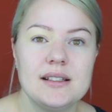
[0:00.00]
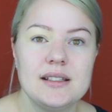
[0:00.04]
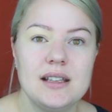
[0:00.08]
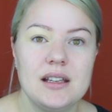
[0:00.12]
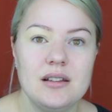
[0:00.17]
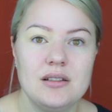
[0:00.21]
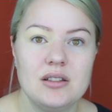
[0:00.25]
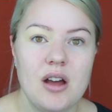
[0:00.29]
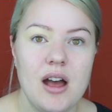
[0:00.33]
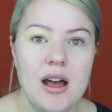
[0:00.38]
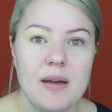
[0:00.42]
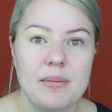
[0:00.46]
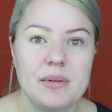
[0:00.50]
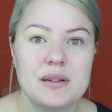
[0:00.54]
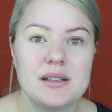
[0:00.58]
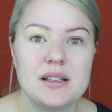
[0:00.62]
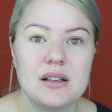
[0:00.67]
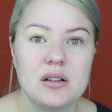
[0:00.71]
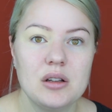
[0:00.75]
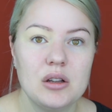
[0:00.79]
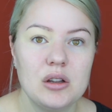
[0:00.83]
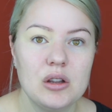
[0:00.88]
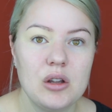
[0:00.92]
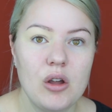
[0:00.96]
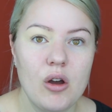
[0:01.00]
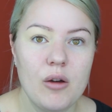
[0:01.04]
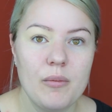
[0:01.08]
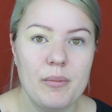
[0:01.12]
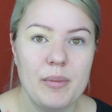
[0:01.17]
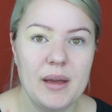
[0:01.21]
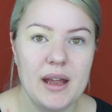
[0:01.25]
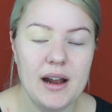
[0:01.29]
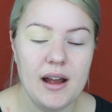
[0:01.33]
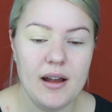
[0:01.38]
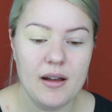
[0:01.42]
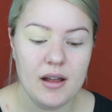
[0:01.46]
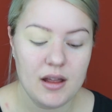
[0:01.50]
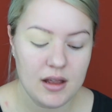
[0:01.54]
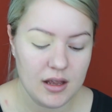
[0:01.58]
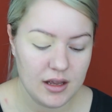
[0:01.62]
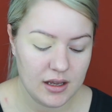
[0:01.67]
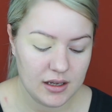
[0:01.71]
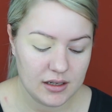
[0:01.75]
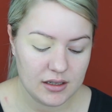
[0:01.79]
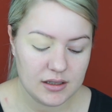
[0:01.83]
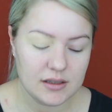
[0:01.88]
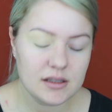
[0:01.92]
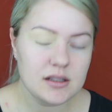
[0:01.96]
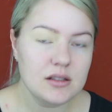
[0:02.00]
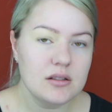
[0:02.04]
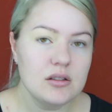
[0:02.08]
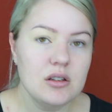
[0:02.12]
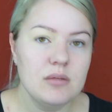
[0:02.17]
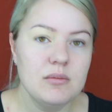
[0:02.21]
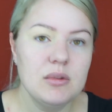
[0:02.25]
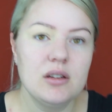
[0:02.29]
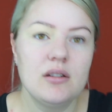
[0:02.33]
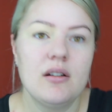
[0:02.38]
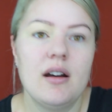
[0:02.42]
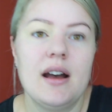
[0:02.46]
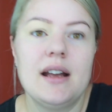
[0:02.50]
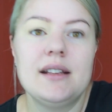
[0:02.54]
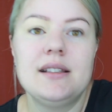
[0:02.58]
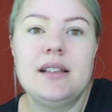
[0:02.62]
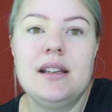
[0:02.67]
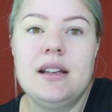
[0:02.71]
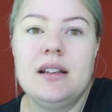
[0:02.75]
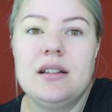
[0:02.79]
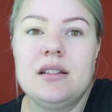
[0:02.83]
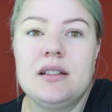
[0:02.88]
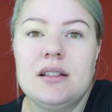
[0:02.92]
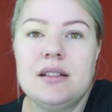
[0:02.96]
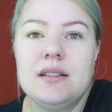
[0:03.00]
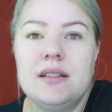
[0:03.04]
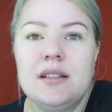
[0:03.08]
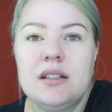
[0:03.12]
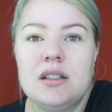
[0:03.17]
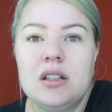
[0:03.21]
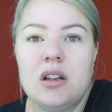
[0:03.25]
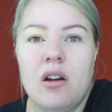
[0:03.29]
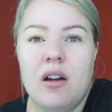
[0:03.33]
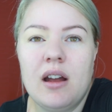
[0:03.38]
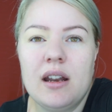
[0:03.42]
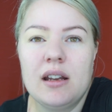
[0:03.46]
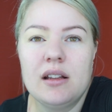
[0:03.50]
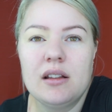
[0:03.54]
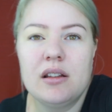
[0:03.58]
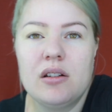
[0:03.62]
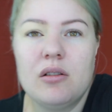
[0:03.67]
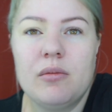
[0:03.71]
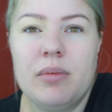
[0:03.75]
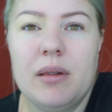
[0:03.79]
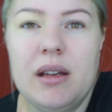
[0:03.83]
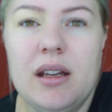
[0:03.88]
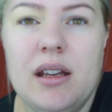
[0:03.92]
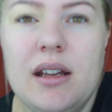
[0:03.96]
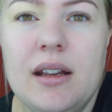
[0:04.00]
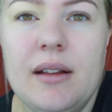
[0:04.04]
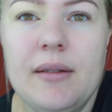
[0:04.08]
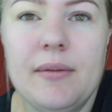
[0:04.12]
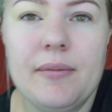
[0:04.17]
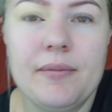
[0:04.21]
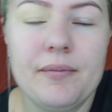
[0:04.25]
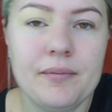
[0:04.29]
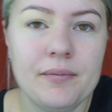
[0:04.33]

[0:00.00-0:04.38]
skin type it's a lot better. Just zoom you guys in just a tiny little bit.